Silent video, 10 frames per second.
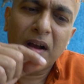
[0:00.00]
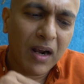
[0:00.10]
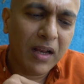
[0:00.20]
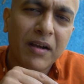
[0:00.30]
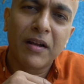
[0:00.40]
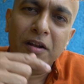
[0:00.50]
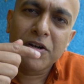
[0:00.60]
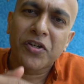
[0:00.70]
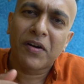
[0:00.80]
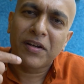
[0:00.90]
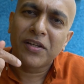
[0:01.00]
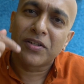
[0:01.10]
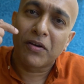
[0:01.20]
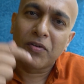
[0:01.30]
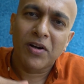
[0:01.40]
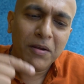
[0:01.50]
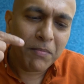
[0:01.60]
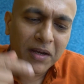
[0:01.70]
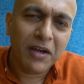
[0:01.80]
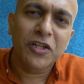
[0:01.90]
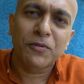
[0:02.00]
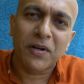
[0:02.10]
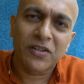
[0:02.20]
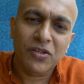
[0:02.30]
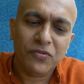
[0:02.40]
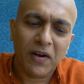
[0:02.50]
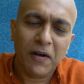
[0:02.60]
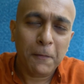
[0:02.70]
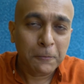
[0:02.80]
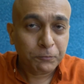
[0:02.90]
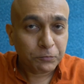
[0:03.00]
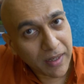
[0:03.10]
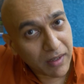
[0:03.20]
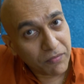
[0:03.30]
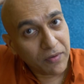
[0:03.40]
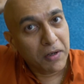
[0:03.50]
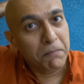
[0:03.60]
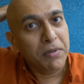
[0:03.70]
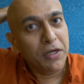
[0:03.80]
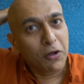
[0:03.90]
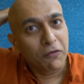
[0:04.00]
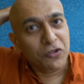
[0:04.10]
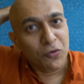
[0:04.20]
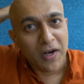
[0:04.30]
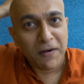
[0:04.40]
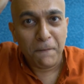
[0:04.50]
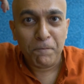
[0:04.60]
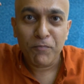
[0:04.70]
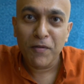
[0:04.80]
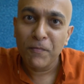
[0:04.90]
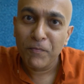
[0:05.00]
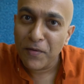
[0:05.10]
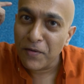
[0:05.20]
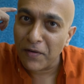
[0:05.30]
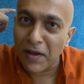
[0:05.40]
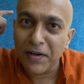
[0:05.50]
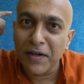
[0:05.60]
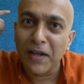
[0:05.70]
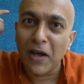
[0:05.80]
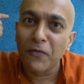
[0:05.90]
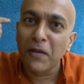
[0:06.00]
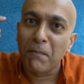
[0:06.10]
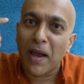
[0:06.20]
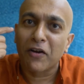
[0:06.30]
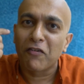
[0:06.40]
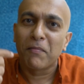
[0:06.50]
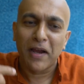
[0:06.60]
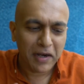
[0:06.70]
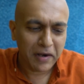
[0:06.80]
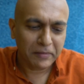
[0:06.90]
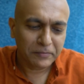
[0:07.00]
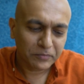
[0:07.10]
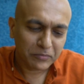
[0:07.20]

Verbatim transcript: the garlic onion chutney is definitely making its presence felt. I can feel a bead of sweat running down the back of my head.